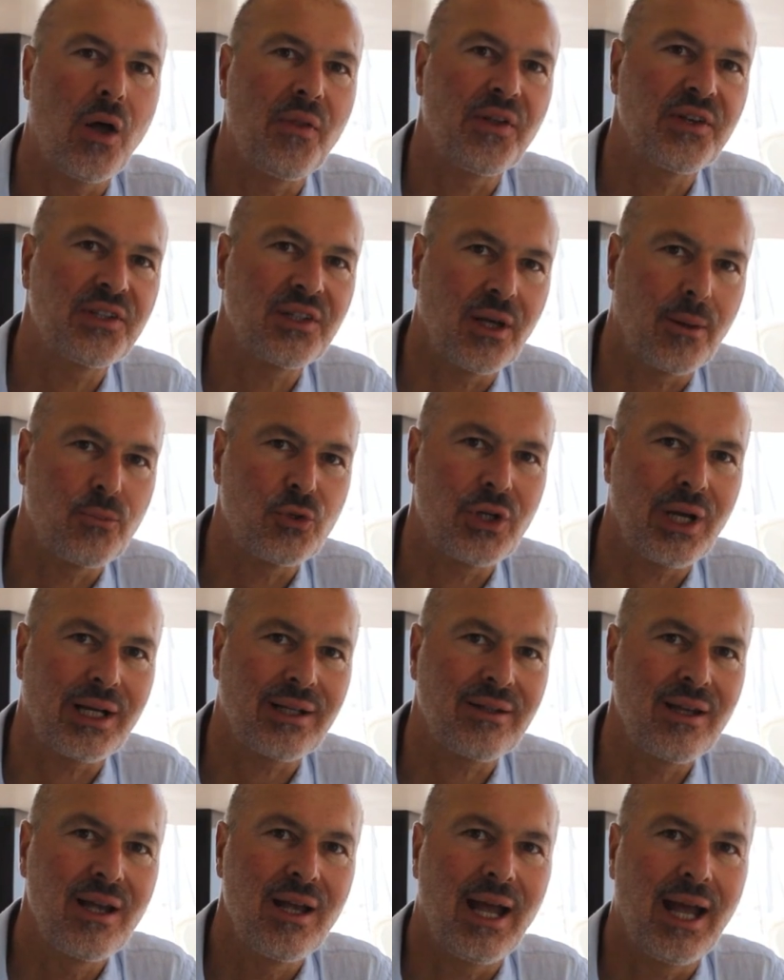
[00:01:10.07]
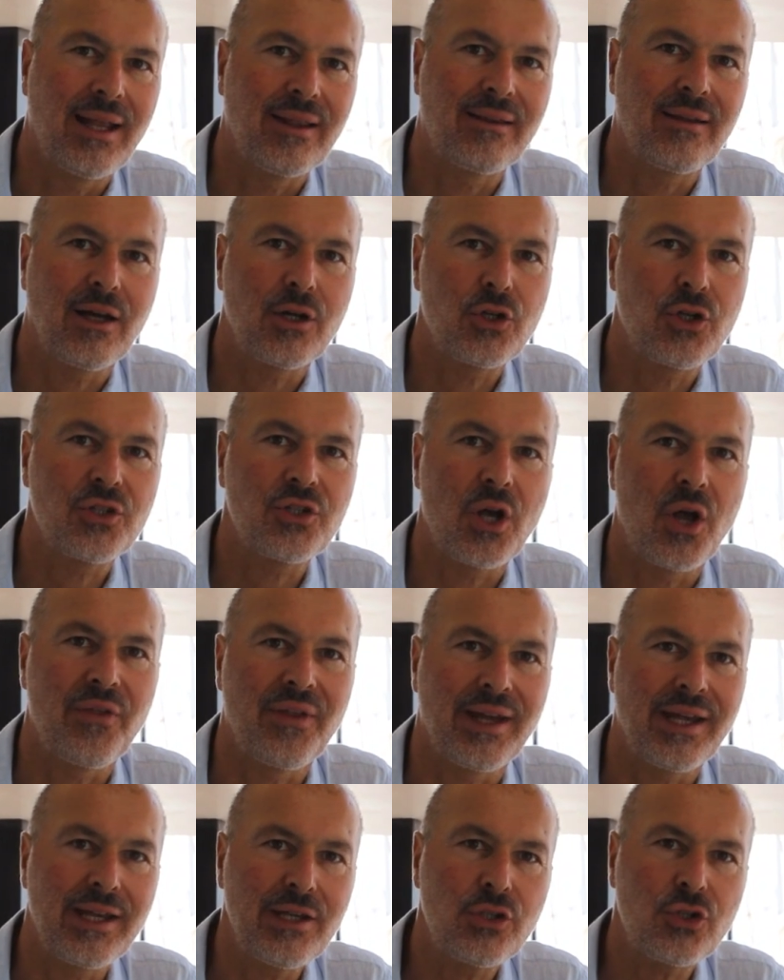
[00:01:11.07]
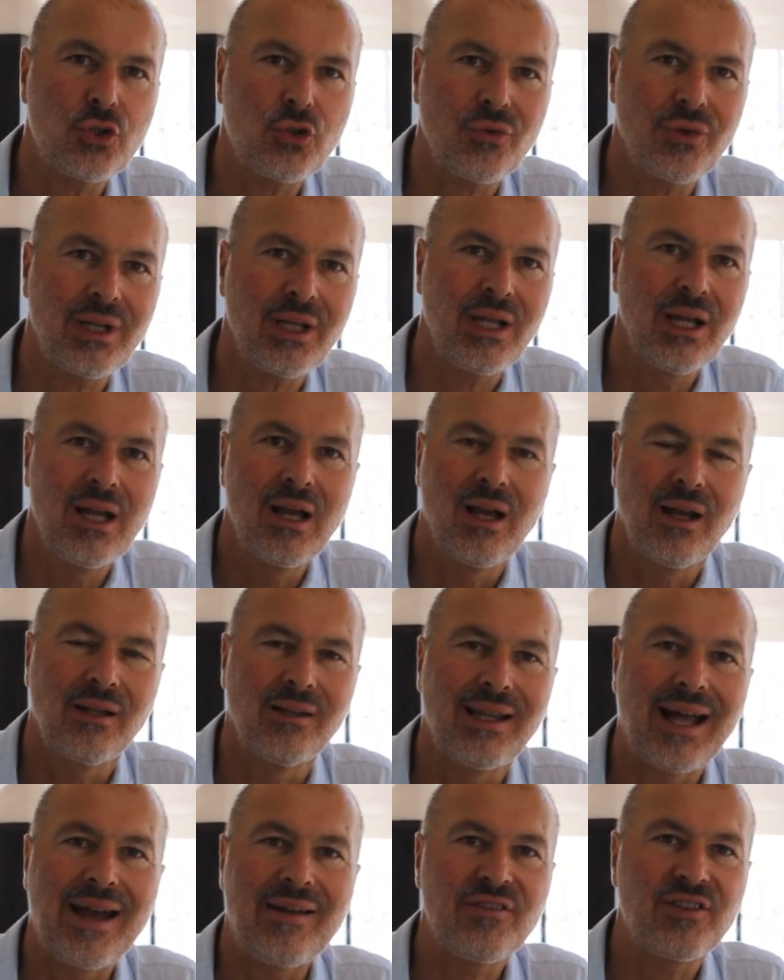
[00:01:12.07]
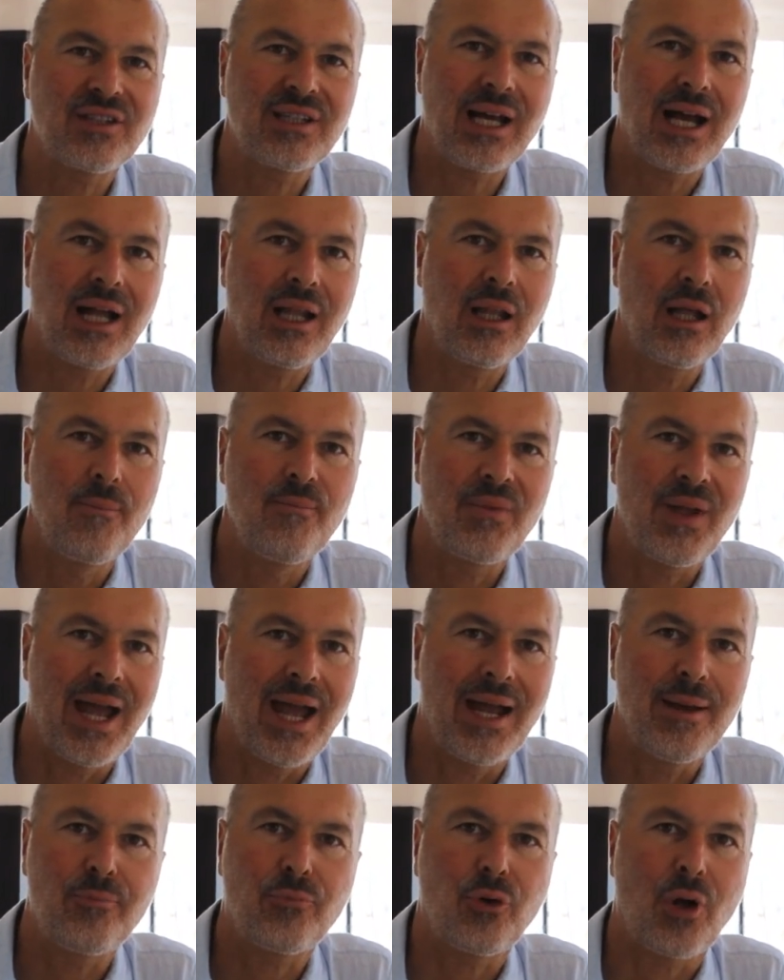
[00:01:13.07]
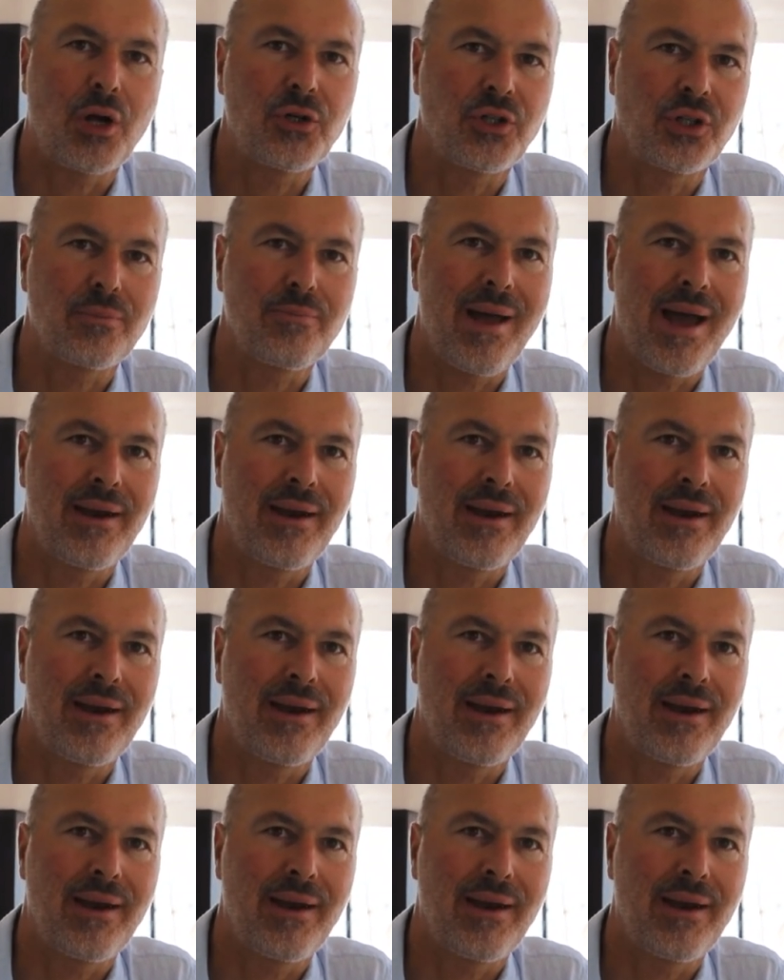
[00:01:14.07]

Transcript: on the subject and touches on the history, lifestyle, and project